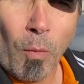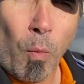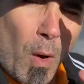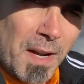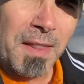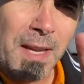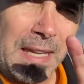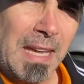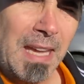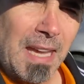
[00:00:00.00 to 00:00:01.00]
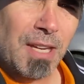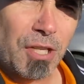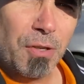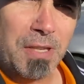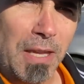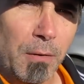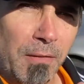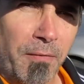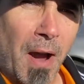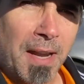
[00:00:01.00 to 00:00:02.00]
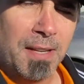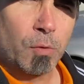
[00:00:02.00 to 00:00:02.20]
One of the key issues that you can find